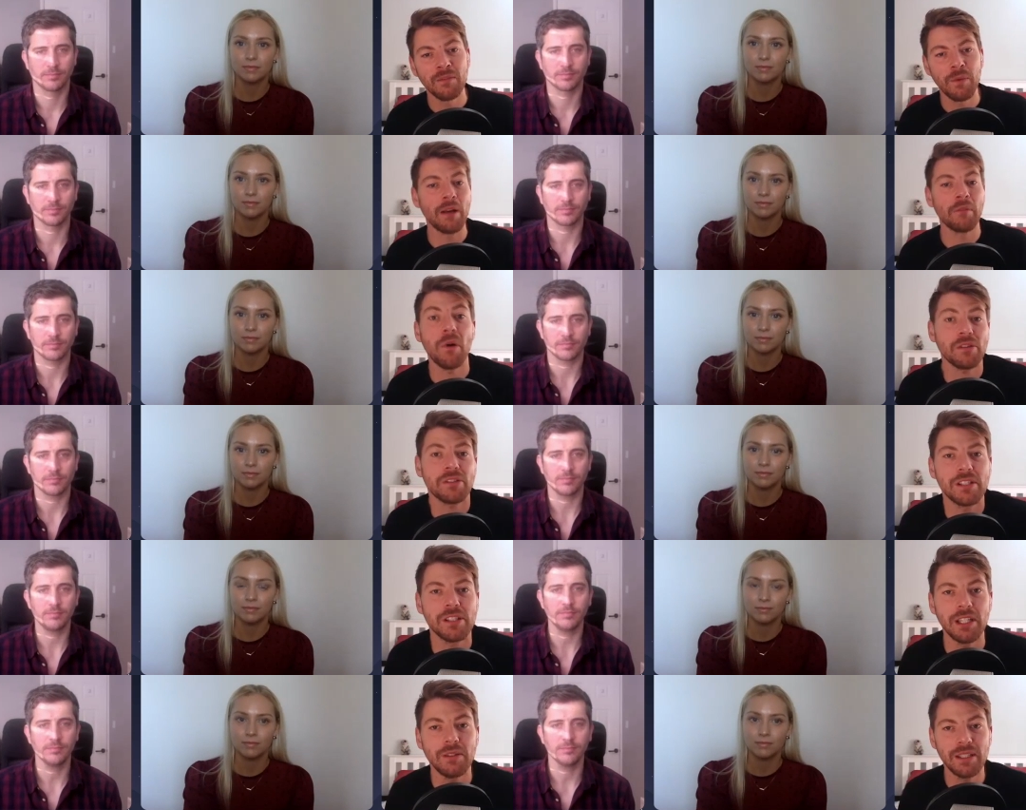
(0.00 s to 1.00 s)
Speaker 1: well
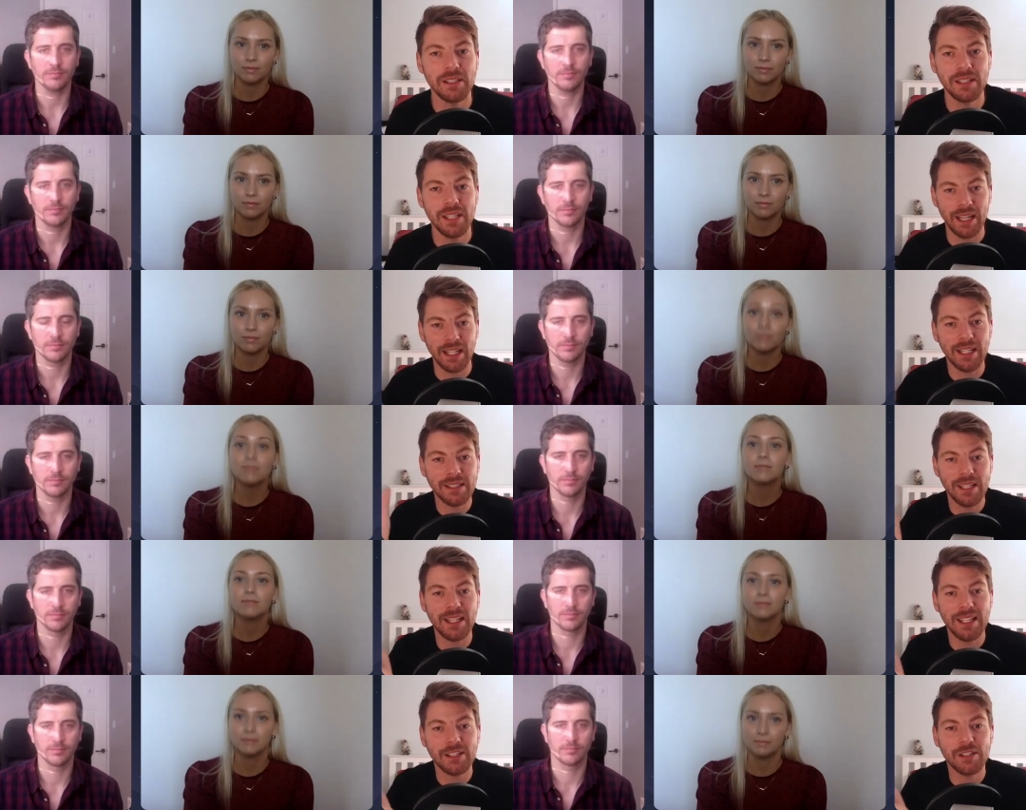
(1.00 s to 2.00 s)
boxes that you need to tick. It is
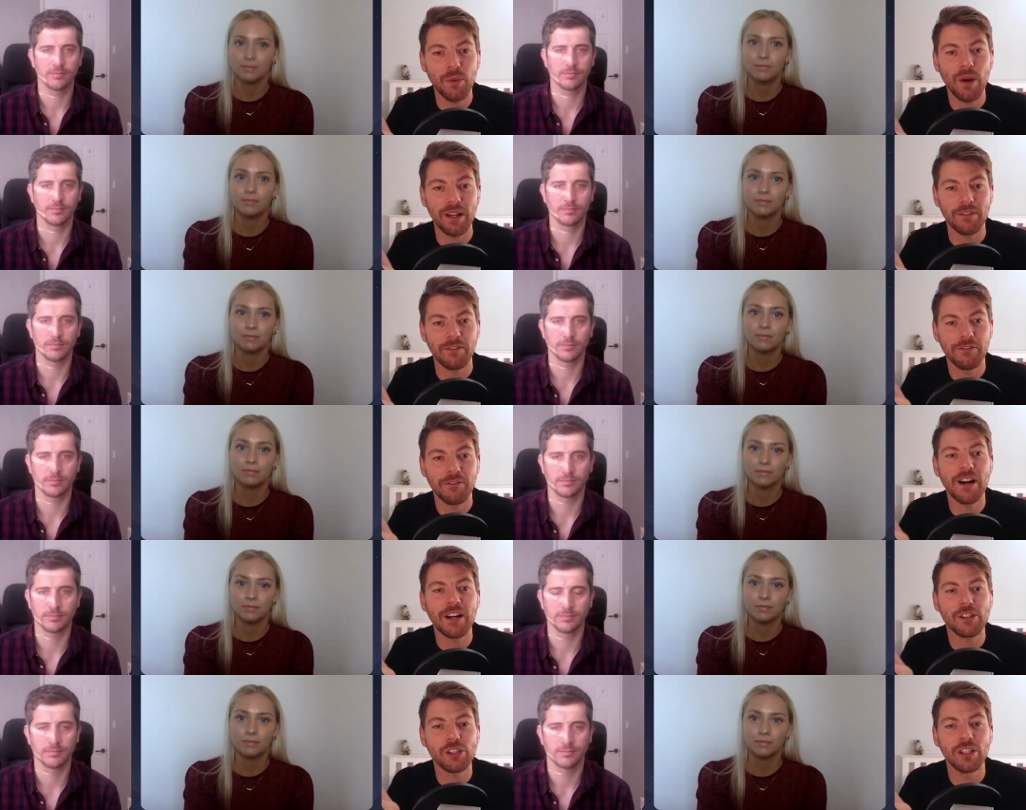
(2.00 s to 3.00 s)
it is quite
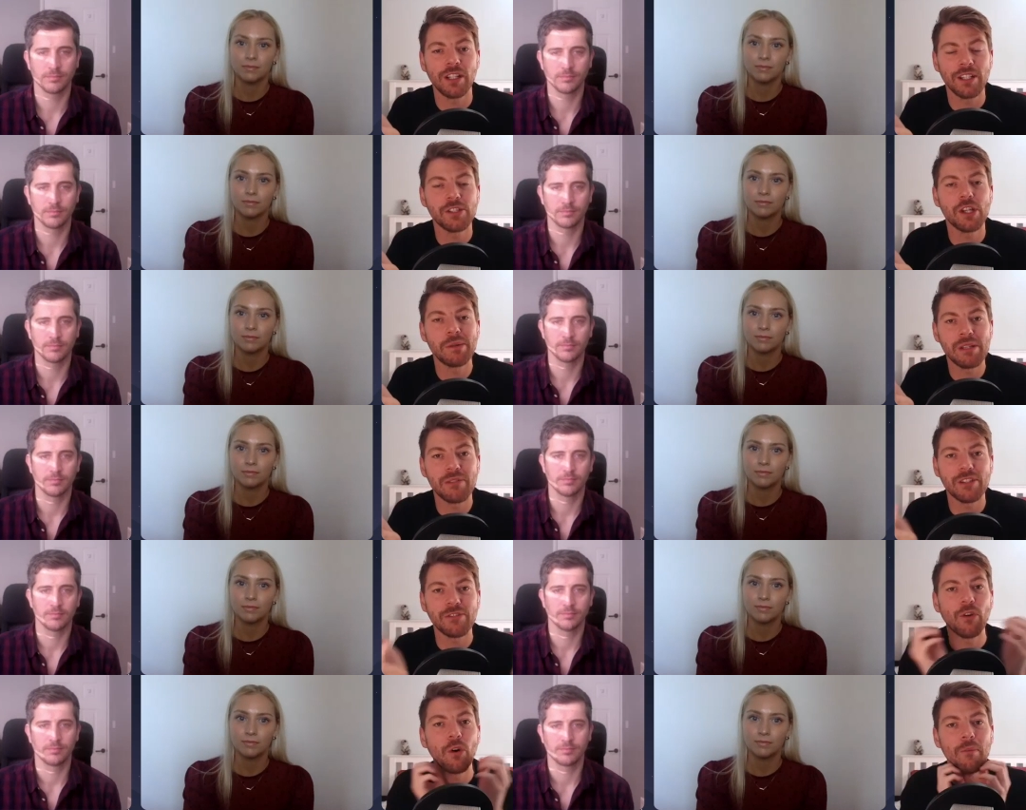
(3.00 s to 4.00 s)
functional in terms of its
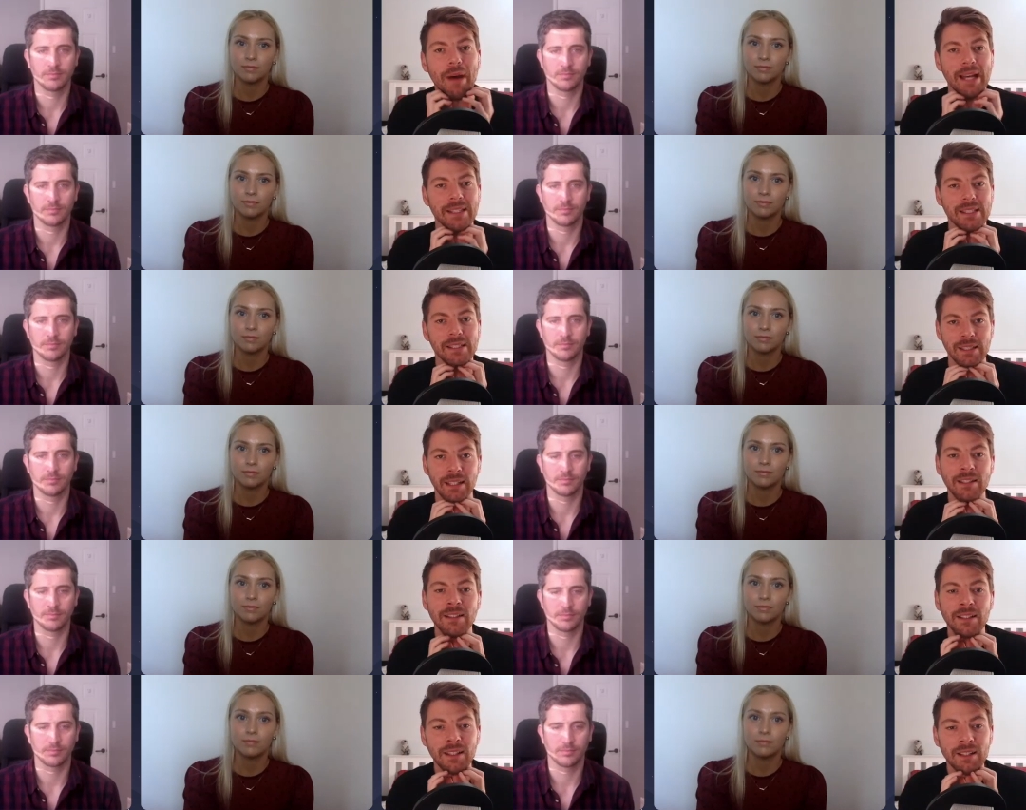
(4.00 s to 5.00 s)
format, isn't it?
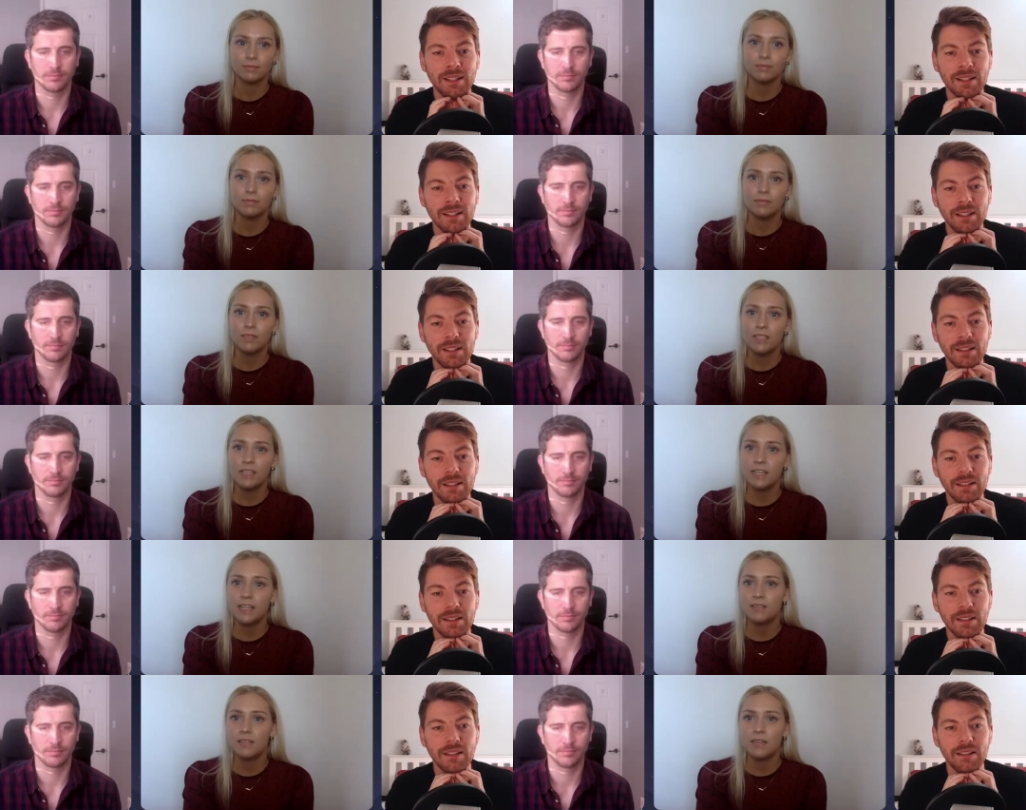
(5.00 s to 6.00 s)

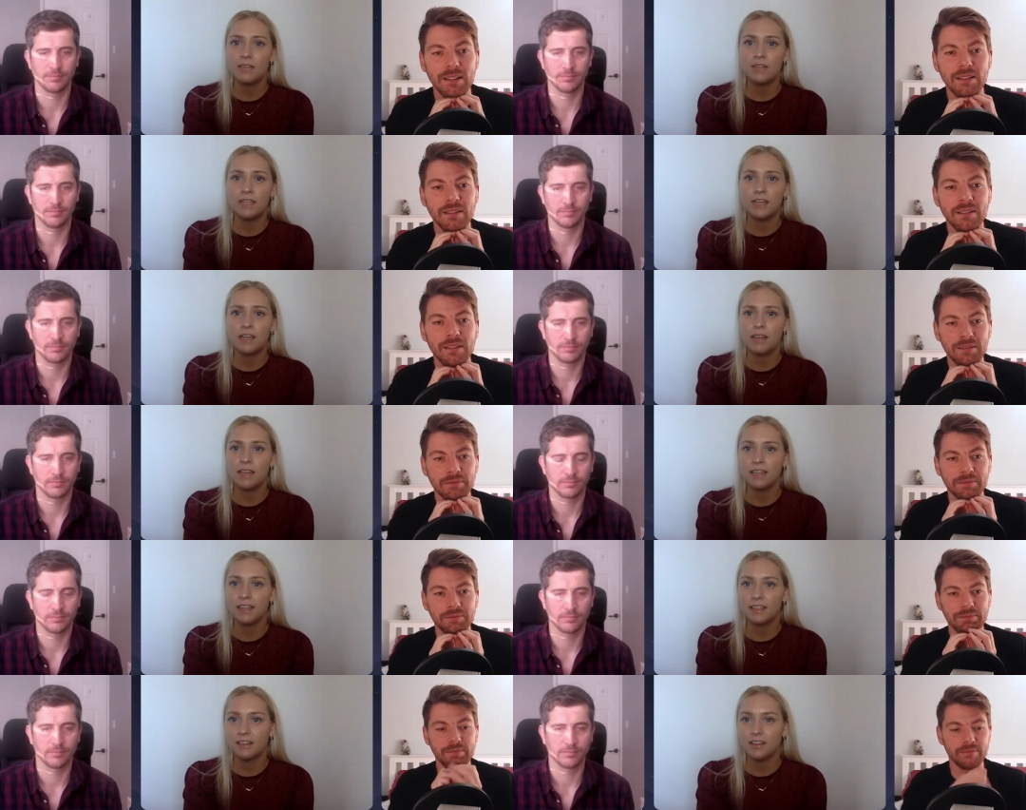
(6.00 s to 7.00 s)
Speaker 2: Yeah, definitely. I think
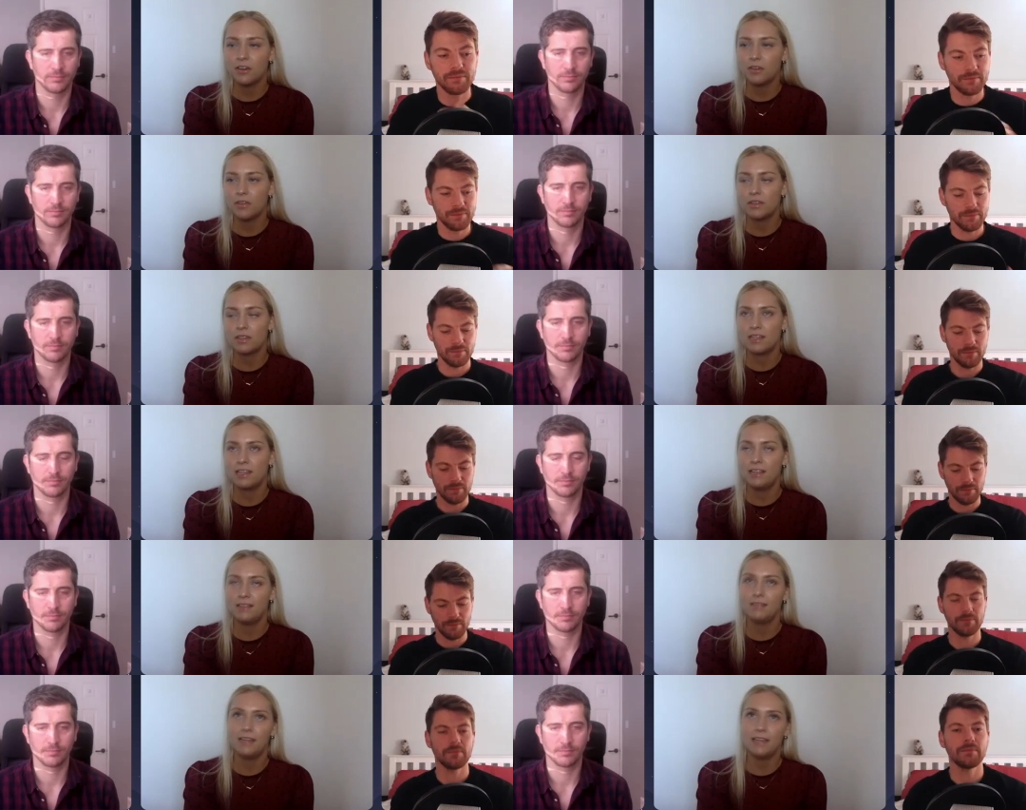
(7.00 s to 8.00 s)

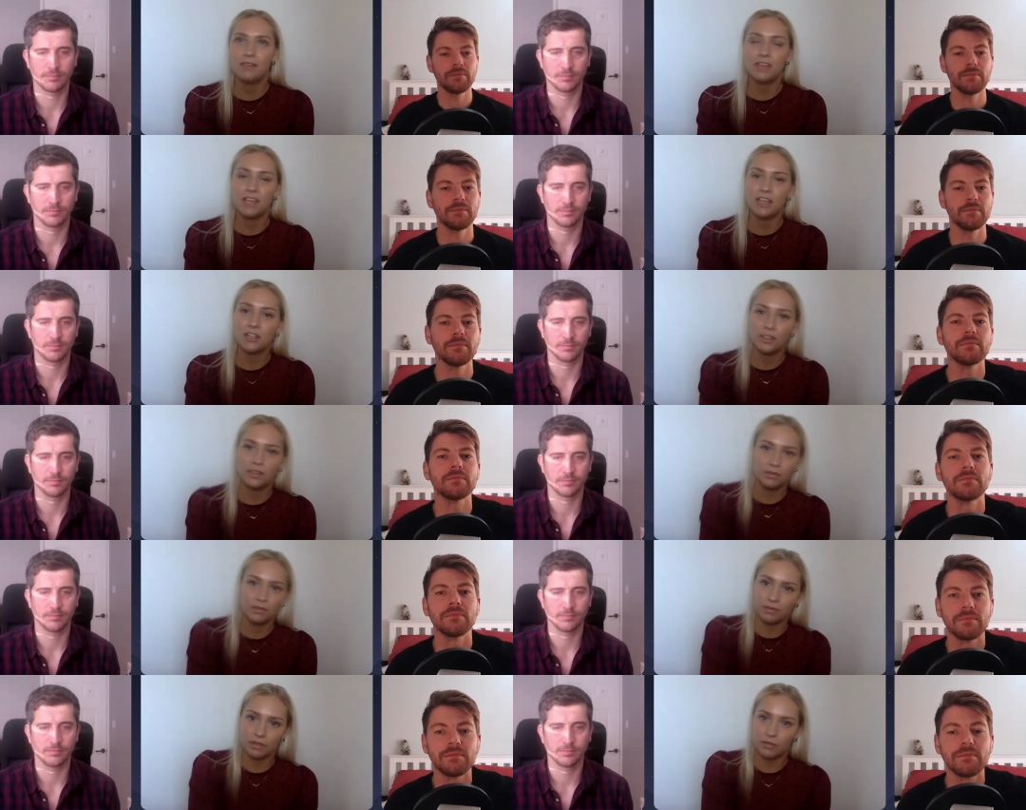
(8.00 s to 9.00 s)
obviously aviation,
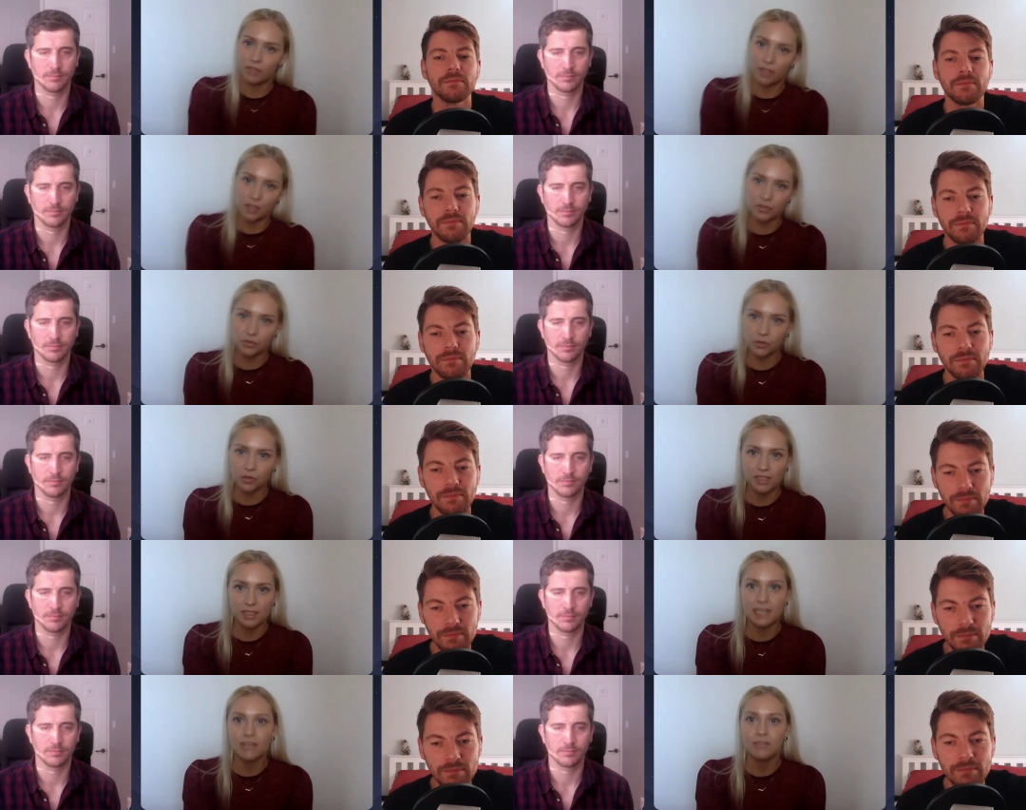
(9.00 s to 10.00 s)
the first rule is
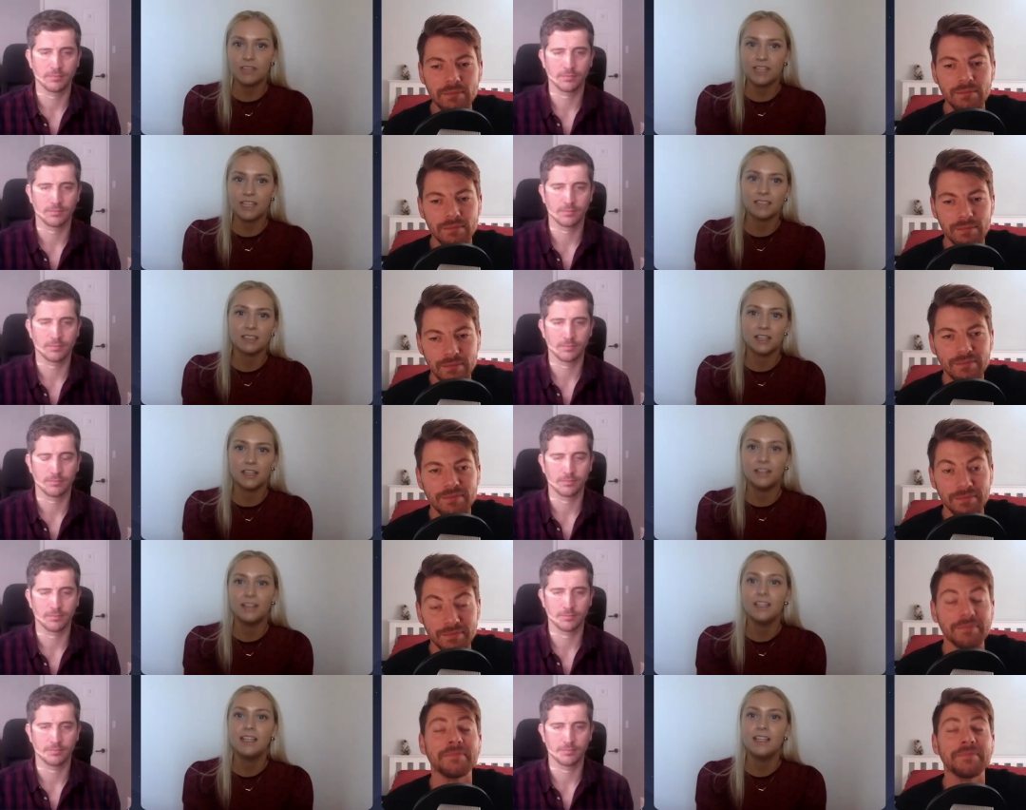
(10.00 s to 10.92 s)
safety. So mm.